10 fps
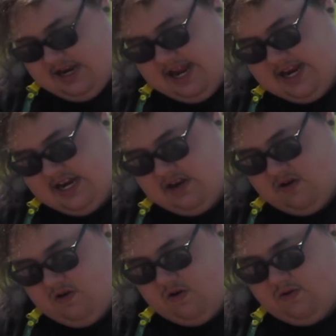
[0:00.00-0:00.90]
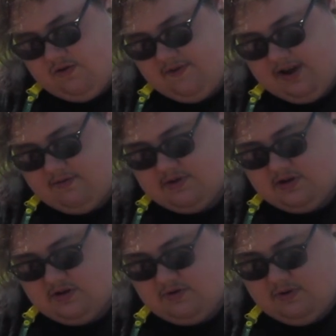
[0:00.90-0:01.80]
I didn't know if I was
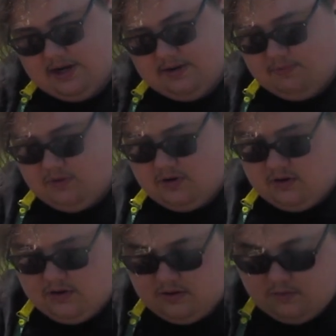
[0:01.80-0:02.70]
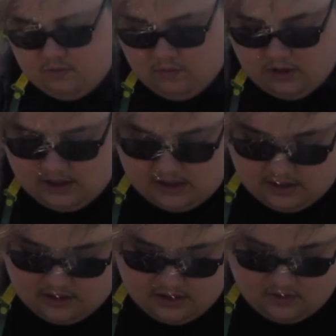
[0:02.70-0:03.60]
gonna want to put a, one
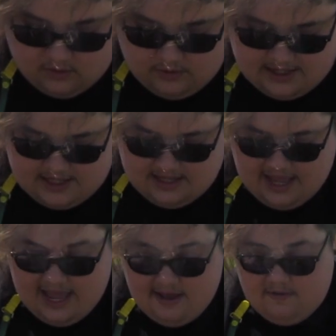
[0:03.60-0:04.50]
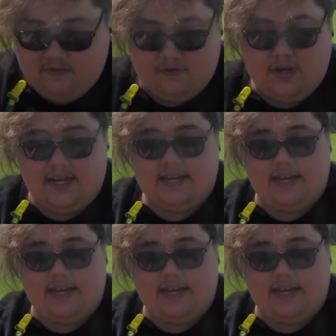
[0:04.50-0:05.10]
with every